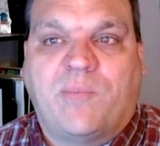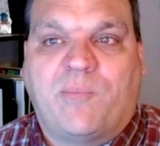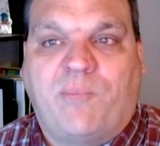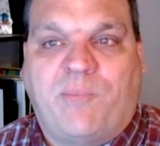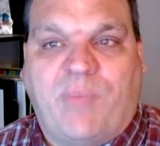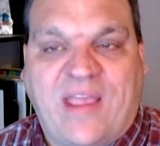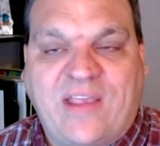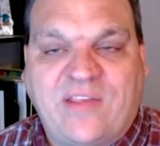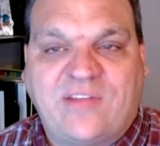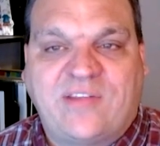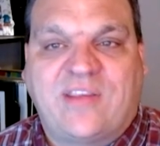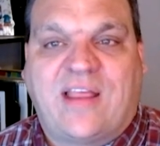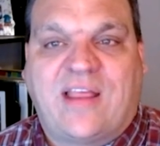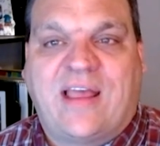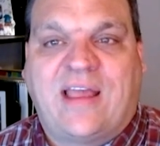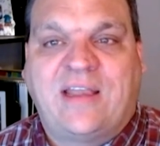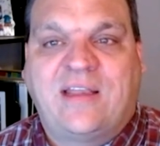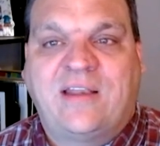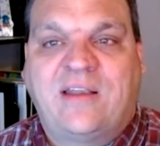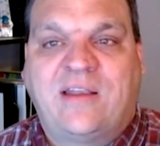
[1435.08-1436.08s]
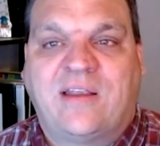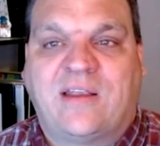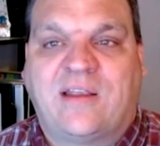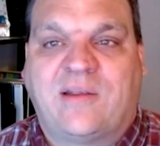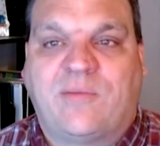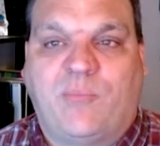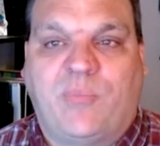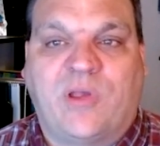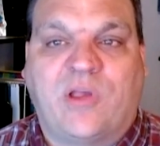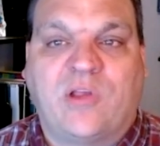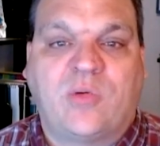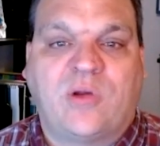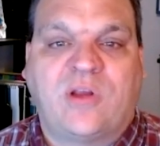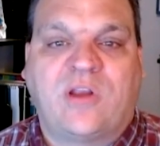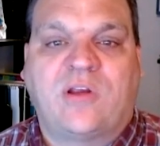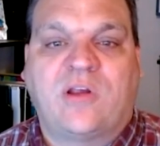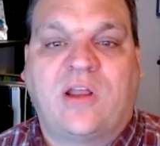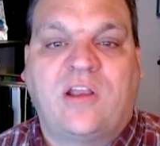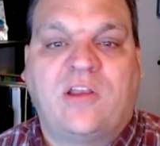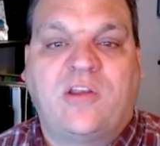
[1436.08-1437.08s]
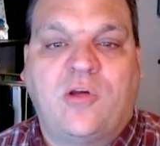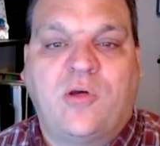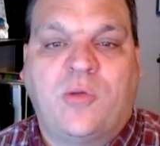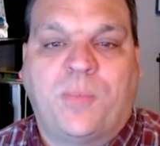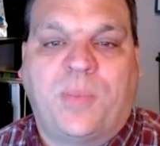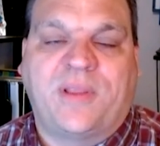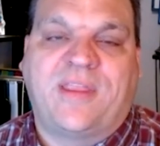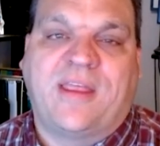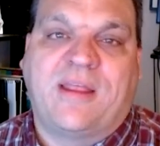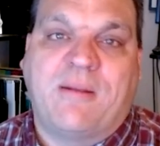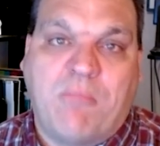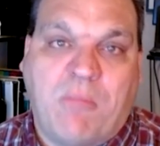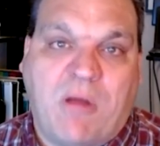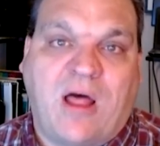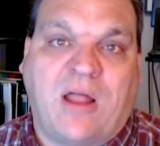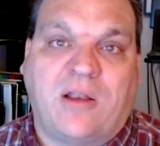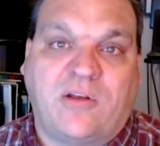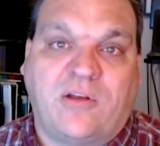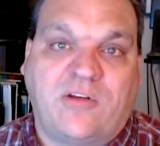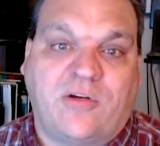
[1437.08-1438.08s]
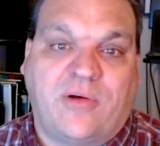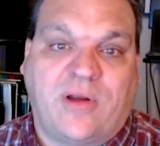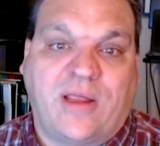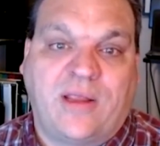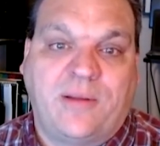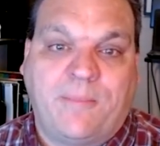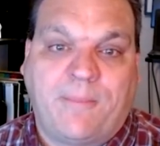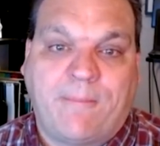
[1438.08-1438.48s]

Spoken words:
baseline, build what you're going to do, but then monitor it.